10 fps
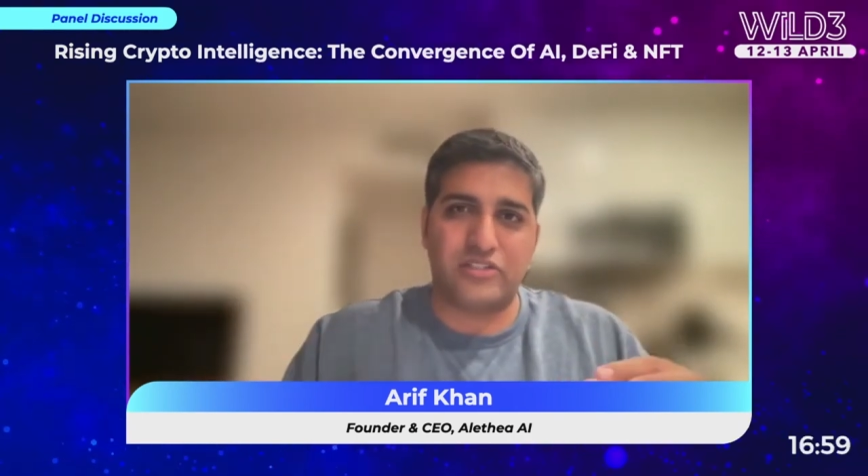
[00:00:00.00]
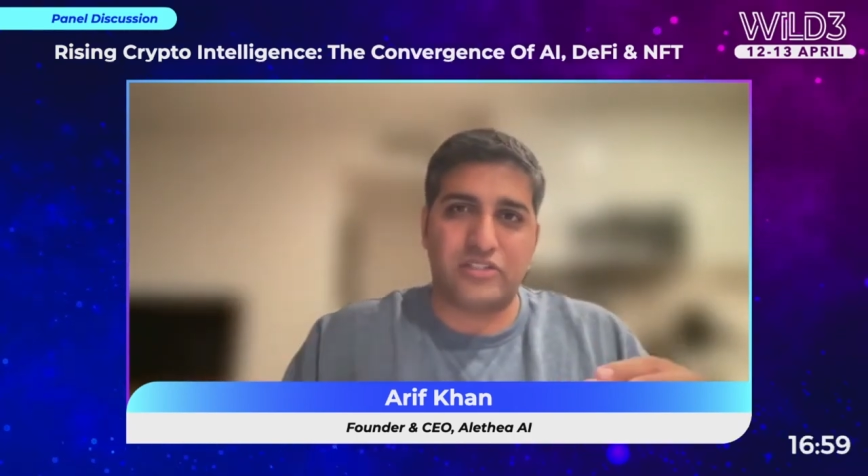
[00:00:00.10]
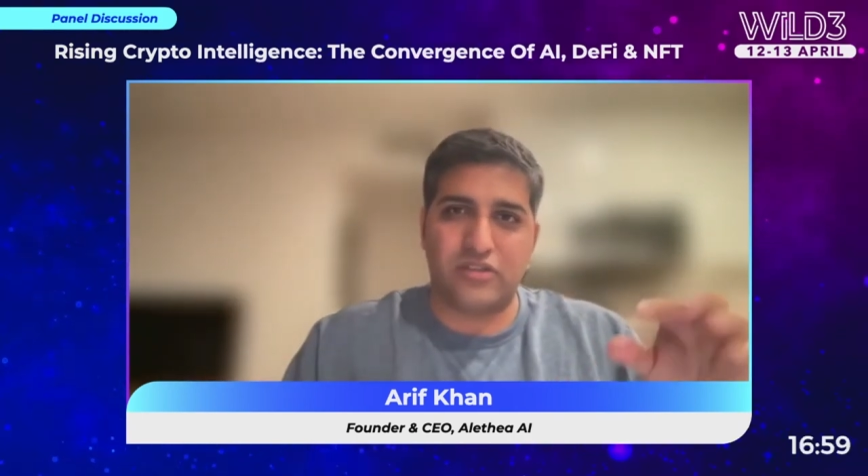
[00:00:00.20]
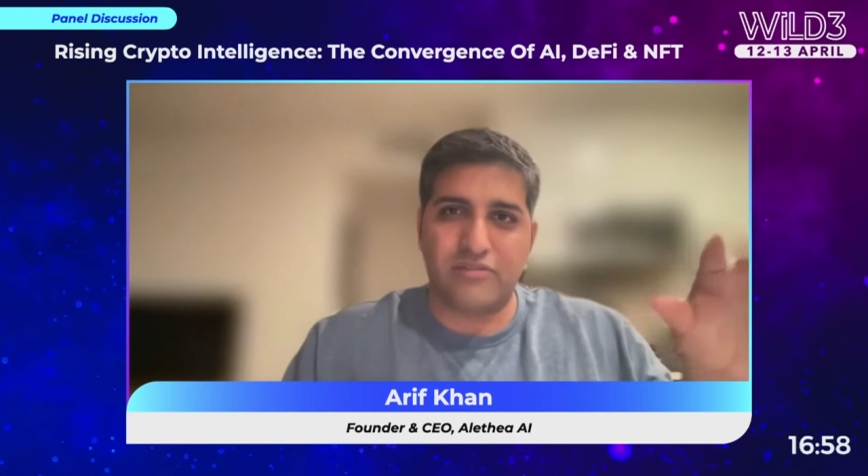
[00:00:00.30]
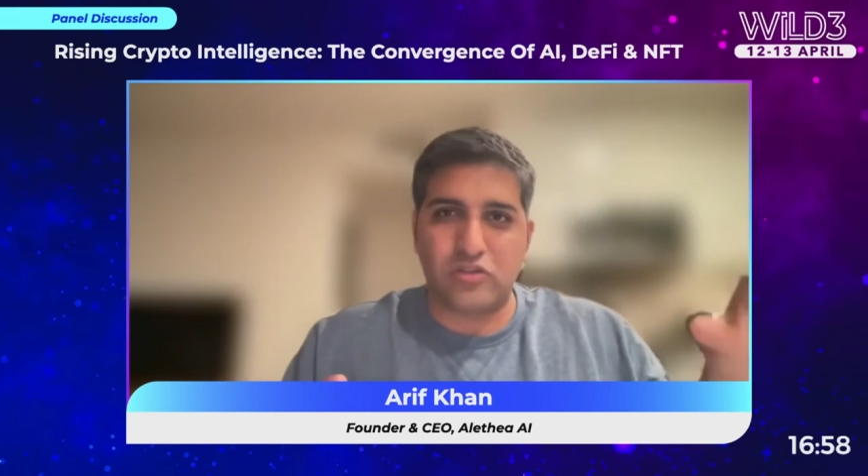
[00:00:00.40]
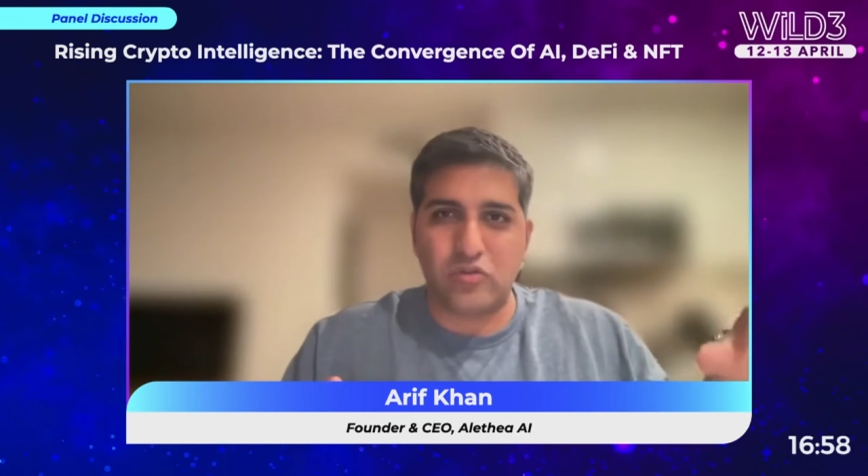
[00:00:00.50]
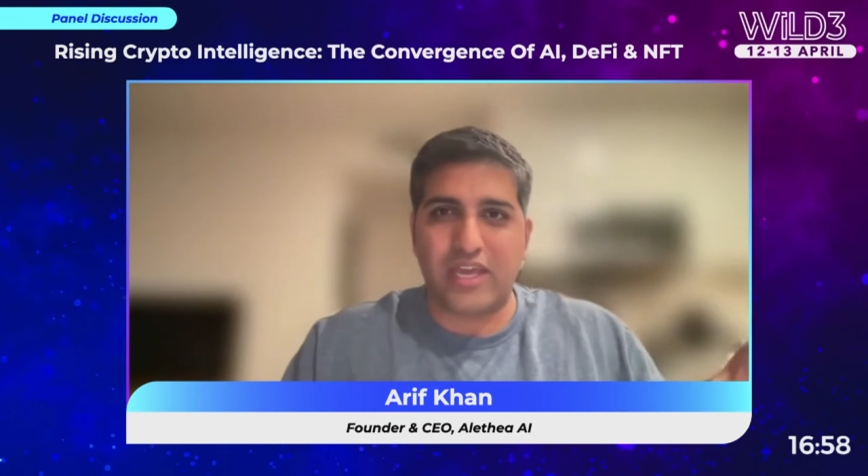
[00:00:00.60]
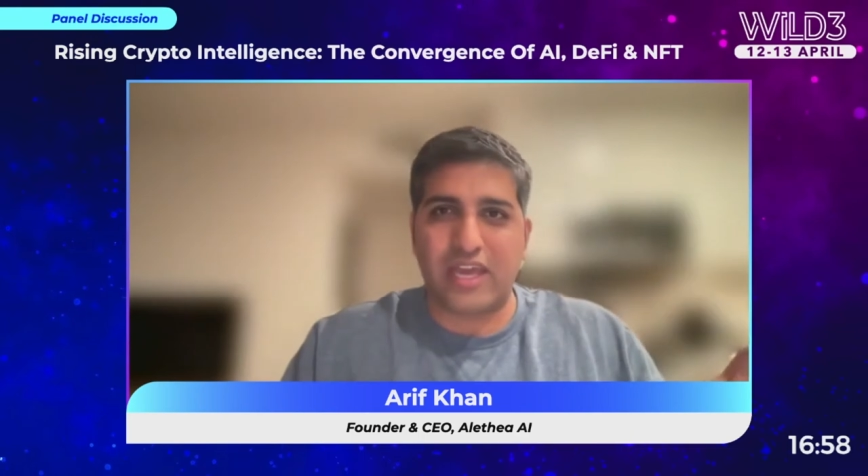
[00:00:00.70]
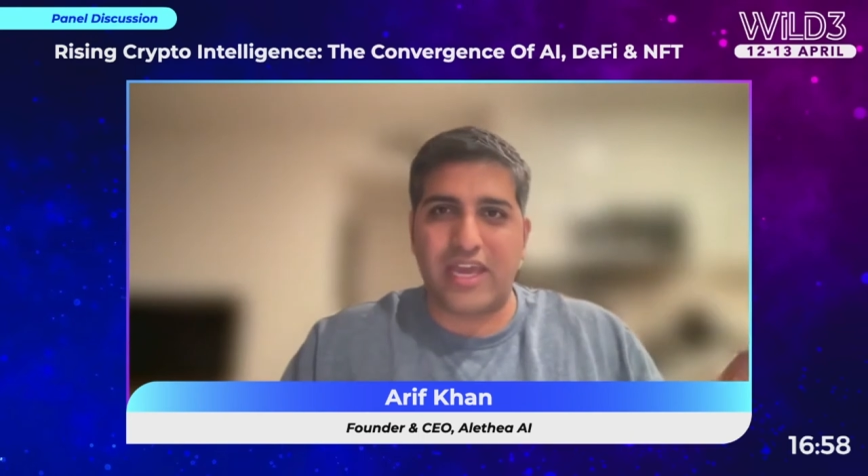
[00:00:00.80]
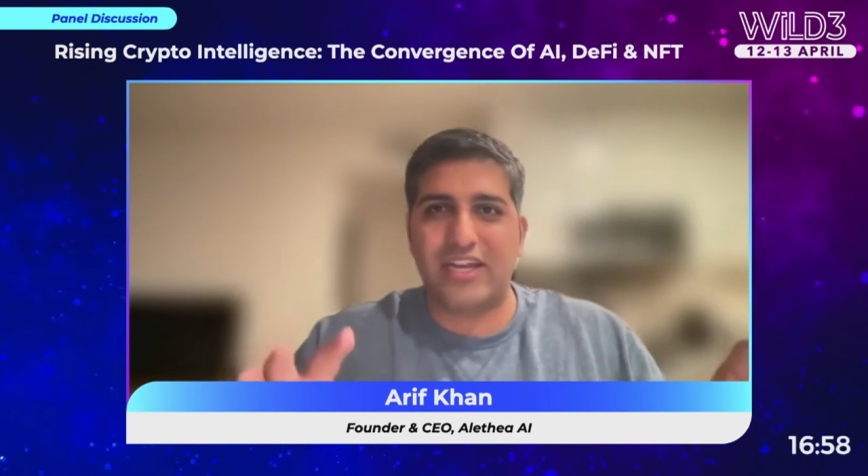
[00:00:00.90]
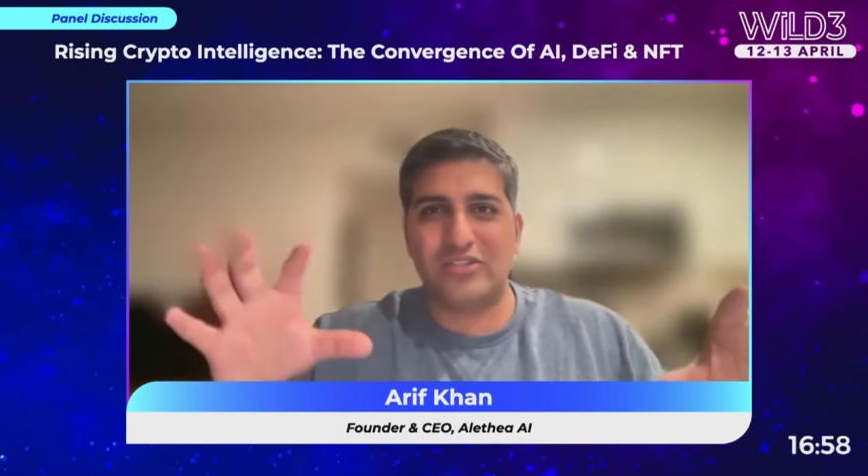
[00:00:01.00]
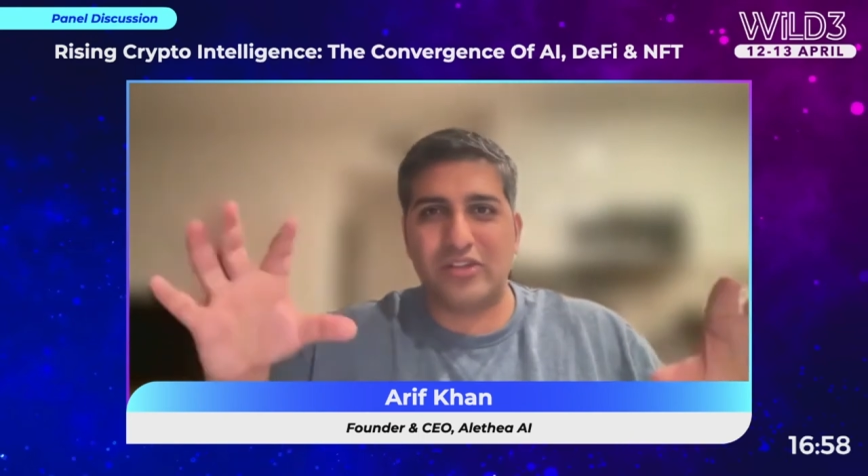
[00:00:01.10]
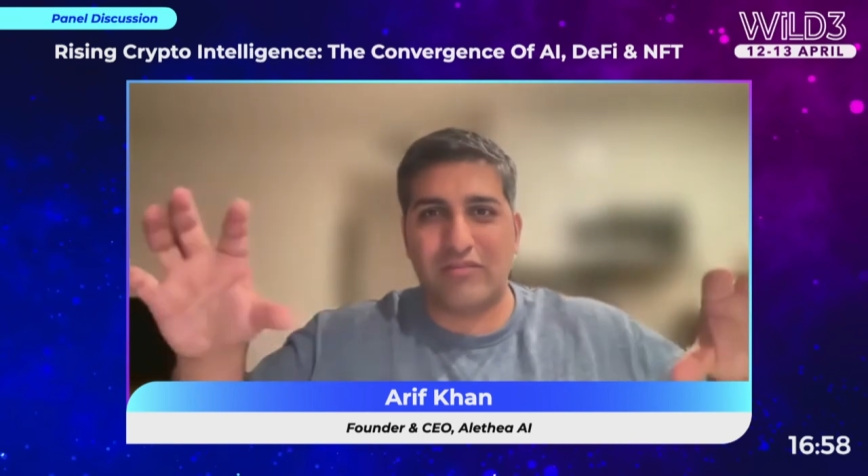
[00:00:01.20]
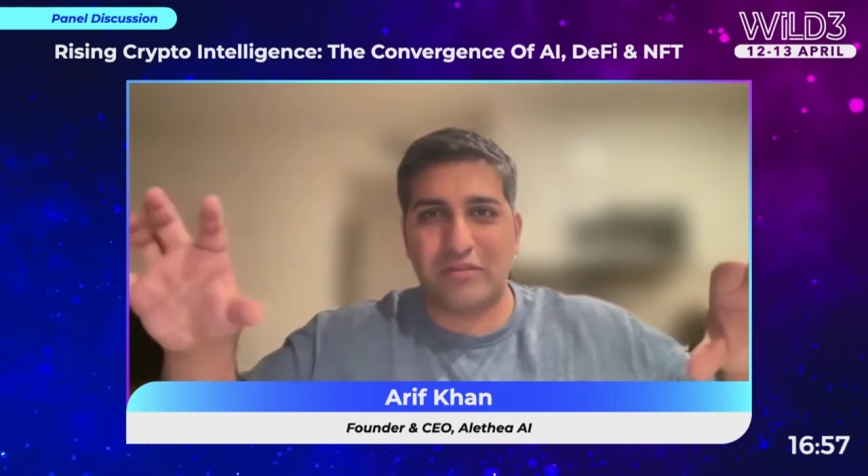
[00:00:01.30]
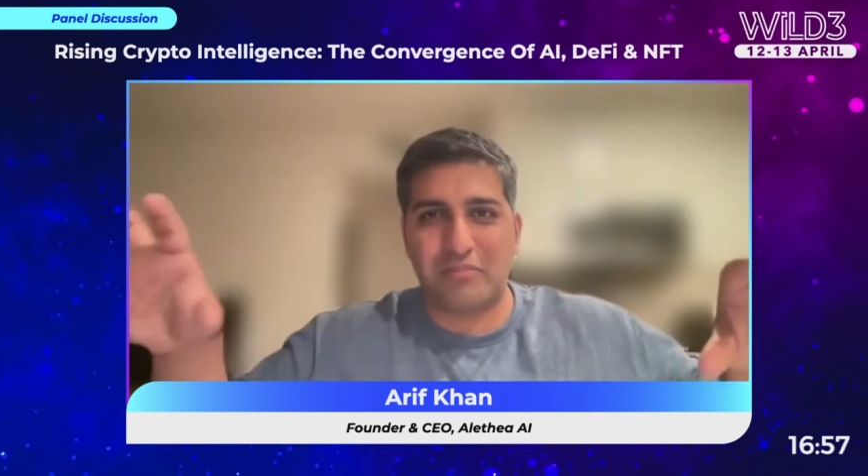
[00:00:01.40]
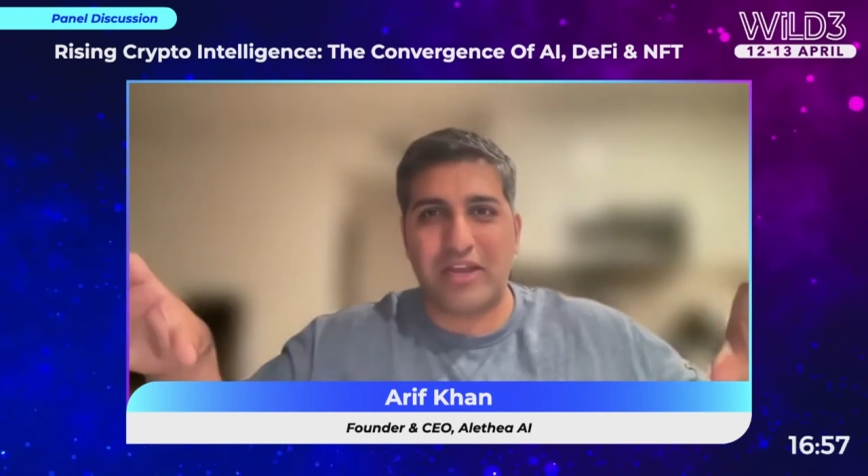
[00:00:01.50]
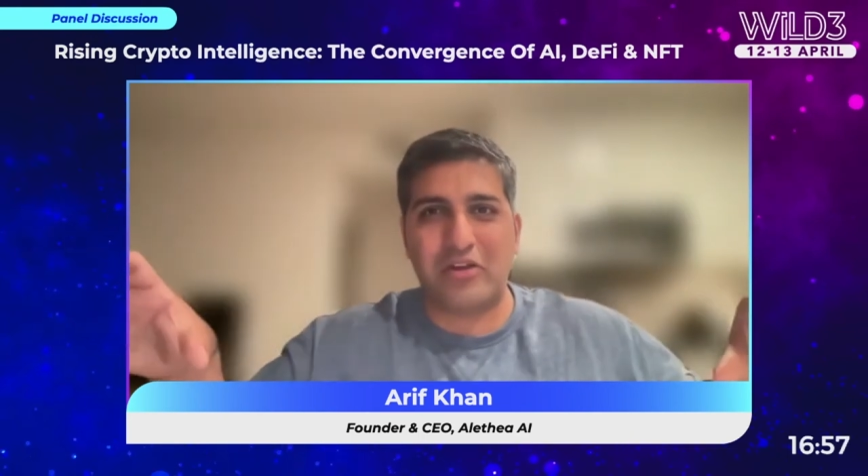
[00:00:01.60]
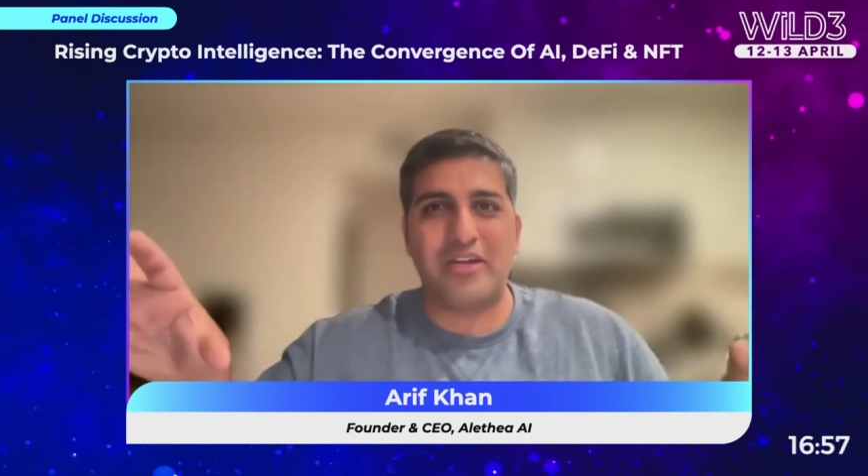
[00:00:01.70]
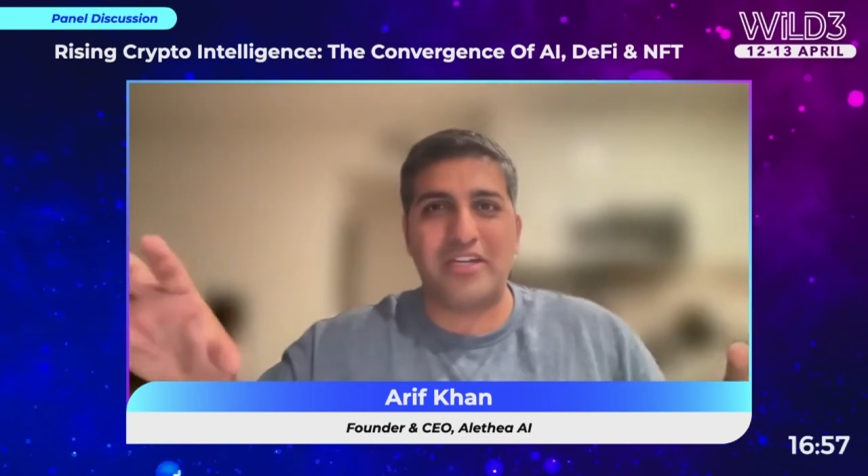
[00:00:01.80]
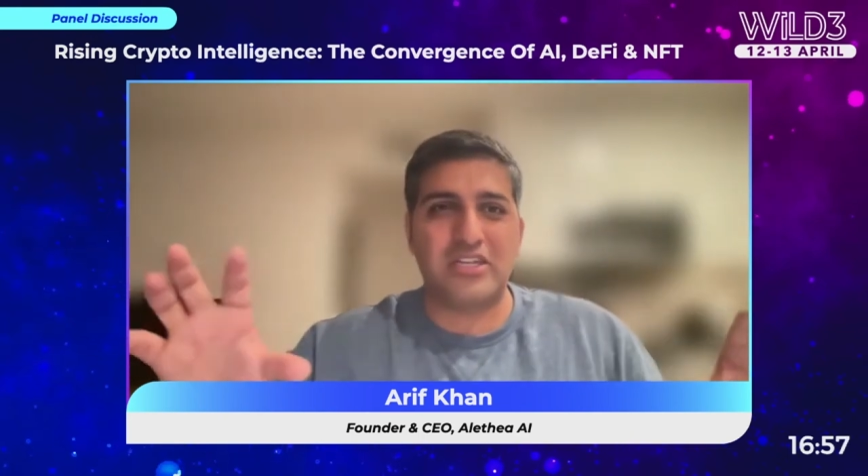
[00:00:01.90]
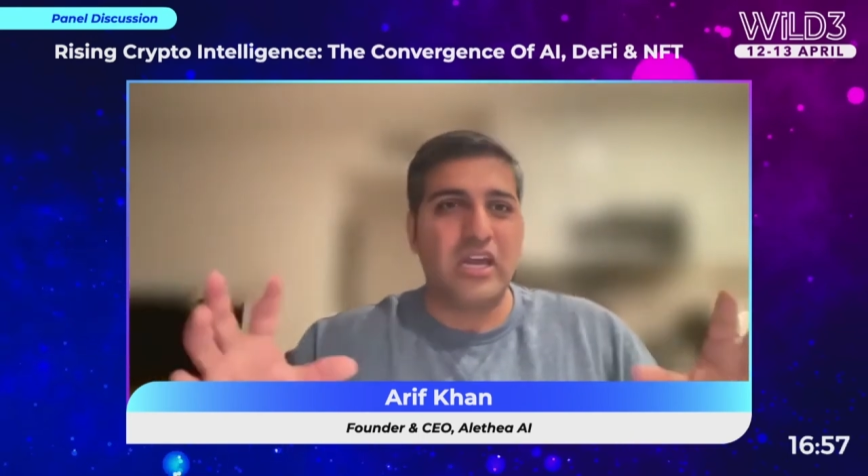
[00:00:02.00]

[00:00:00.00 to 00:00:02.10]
You have the cool cats, you have the penguins,